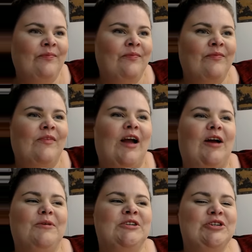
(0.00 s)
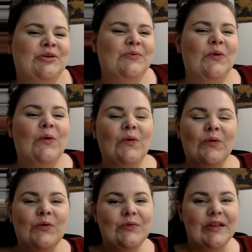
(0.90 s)
I wish you
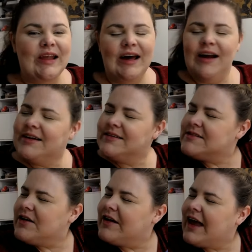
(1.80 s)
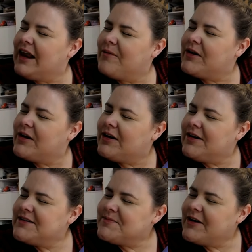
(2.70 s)
all the luck. So again, I'm going to
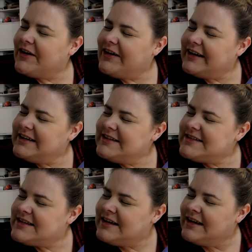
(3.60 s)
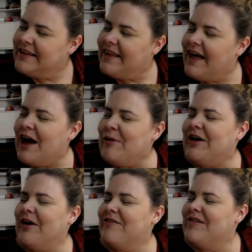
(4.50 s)
close my eyes. There we go.
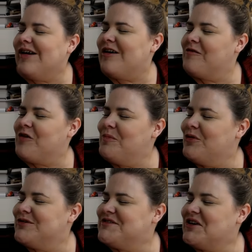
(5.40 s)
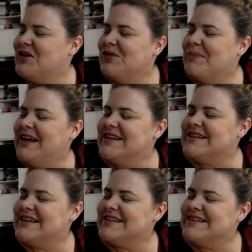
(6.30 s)
I feel like I've got a more secure pinch
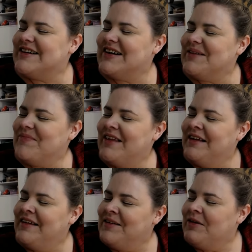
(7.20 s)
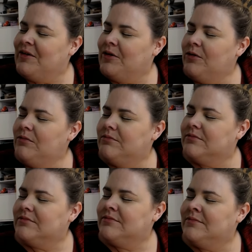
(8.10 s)
this time. Oh,
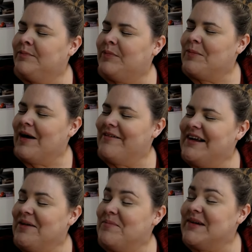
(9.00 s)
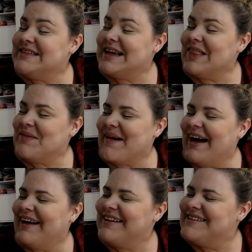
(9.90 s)
but apparently I'm missing the bag.
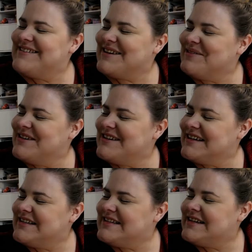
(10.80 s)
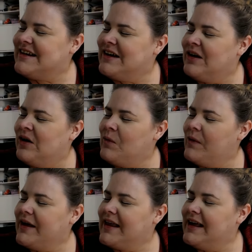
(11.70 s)
So we're just
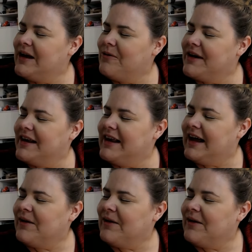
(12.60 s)
wiggling.